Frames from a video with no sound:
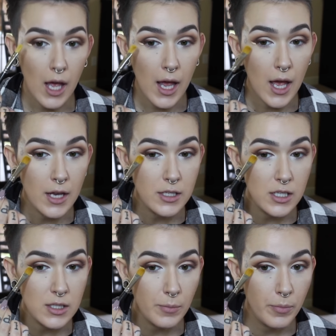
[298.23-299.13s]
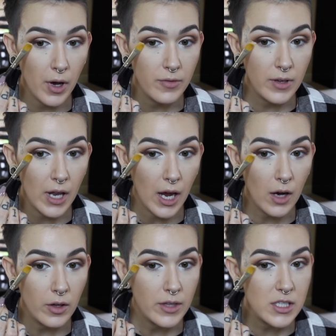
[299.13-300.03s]
and just buff it
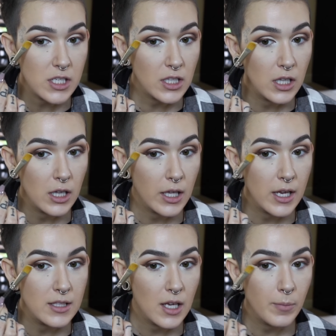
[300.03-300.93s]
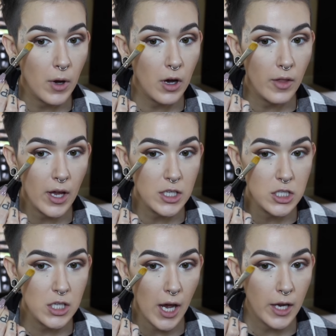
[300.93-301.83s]
out. And this just cleans up all that
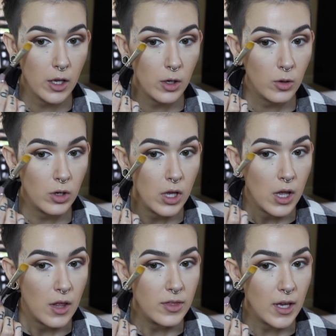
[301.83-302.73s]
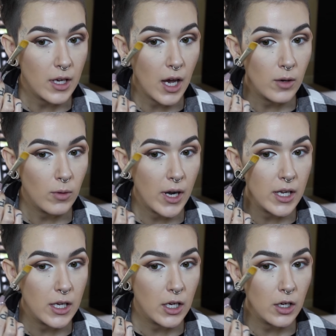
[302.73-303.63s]
shadow that got right
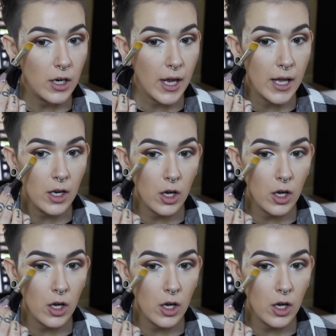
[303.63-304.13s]
here. And